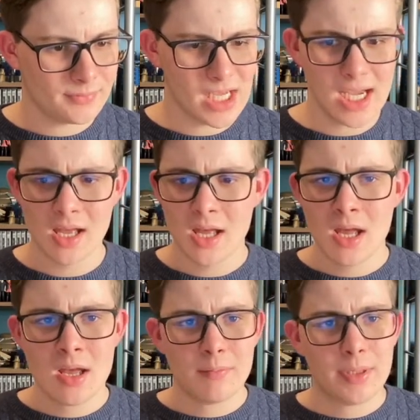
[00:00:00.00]
yeah,
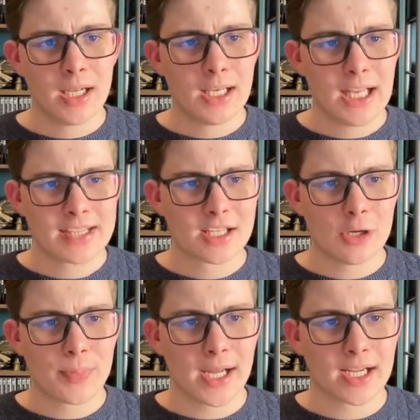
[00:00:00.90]
but let's
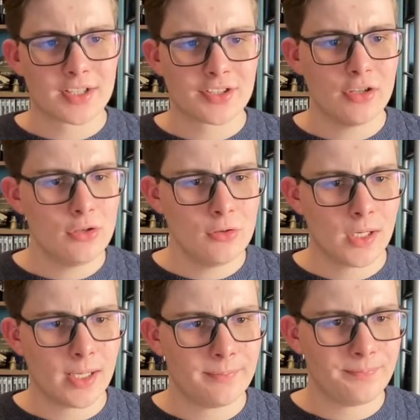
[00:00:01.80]
go back to...
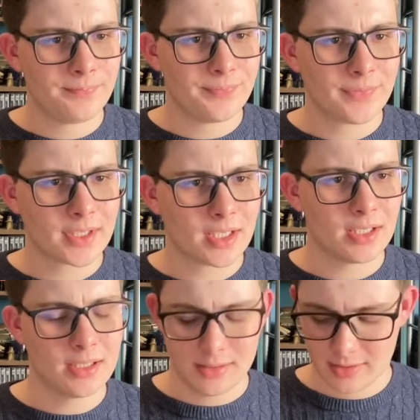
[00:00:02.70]
Um,
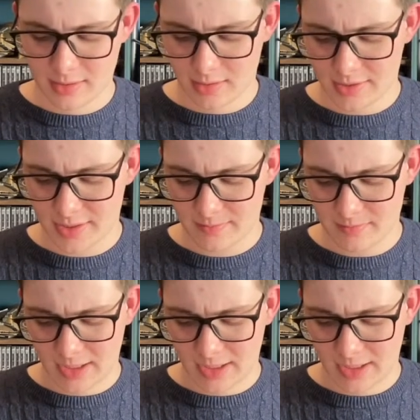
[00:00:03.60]
oh, gosh.